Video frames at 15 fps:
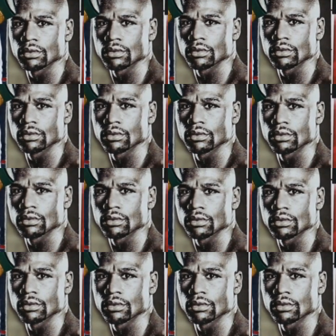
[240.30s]

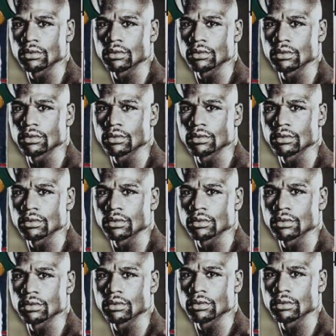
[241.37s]

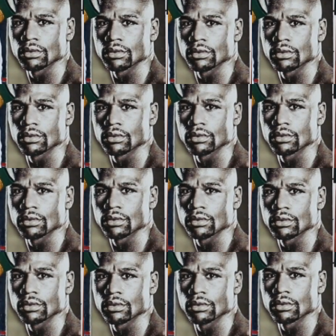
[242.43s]

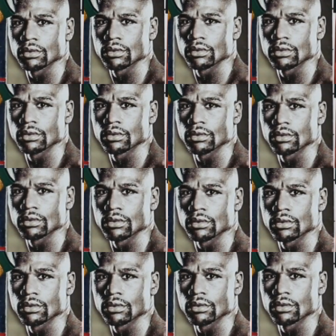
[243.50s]

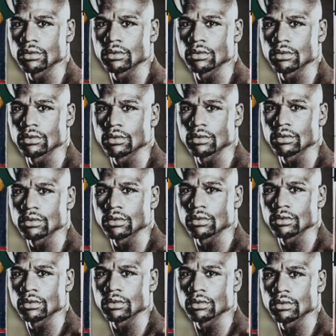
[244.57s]

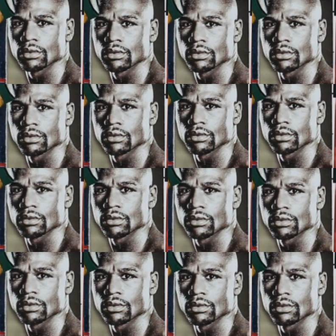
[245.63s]

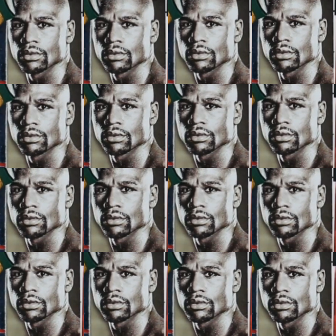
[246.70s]

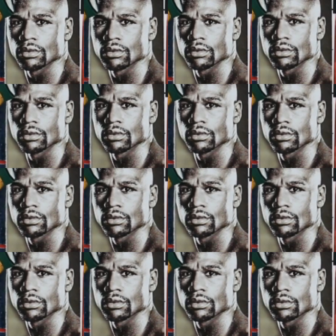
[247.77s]
(not speaking)